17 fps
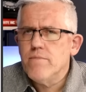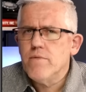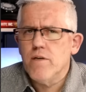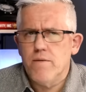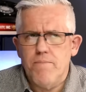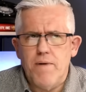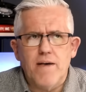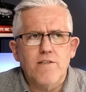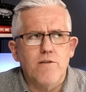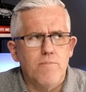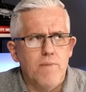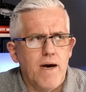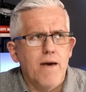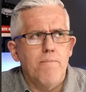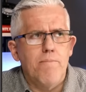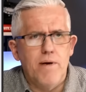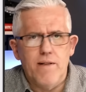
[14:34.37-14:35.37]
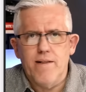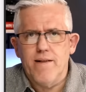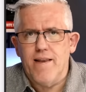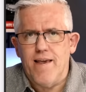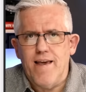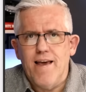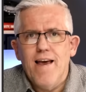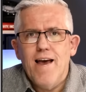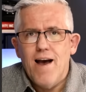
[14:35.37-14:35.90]
to the best of my
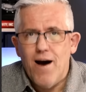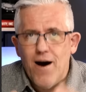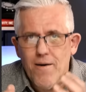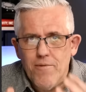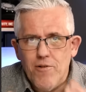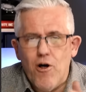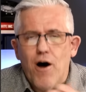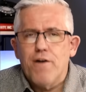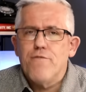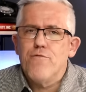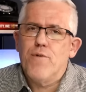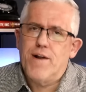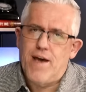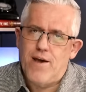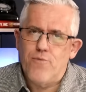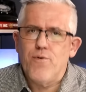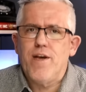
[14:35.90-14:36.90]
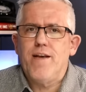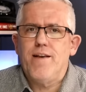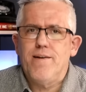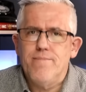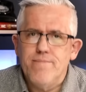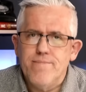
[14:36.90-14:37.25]
ability, a lot of what I read.